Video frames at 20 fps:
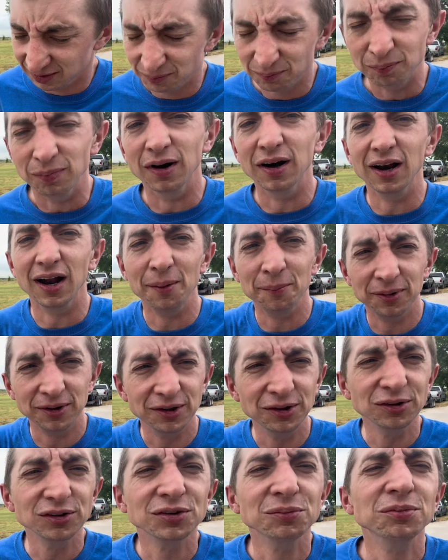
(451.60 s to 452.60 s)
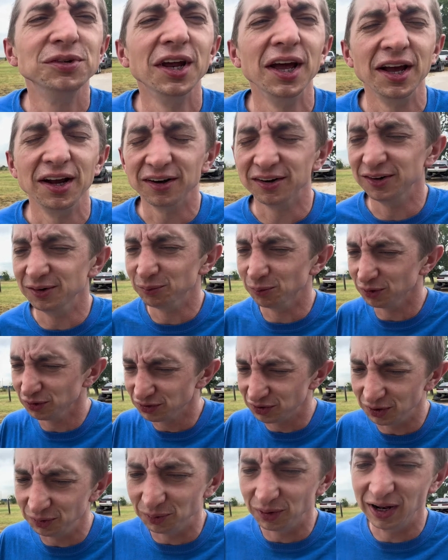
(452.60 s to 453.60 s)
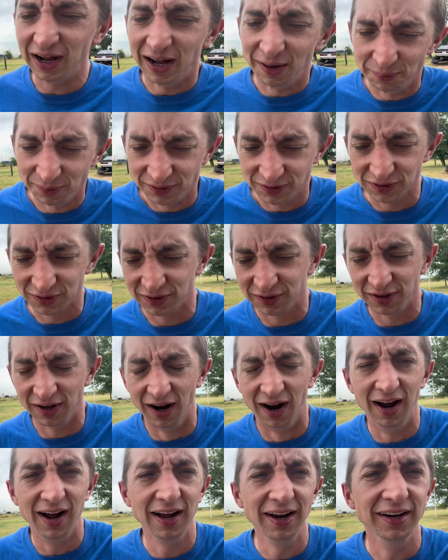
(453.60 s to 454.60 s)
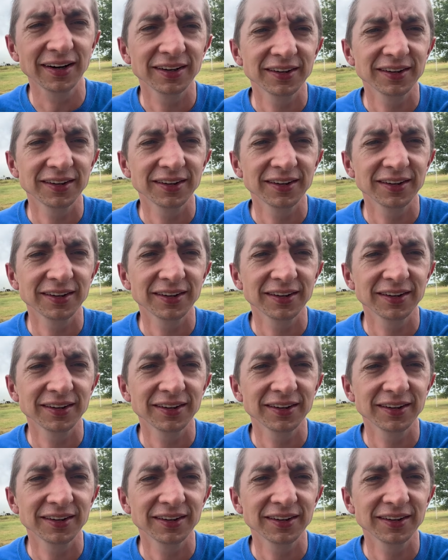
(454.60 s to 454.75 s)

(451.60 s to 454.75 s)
but I'm gonna do some tinkering. We'll see what happens. All right.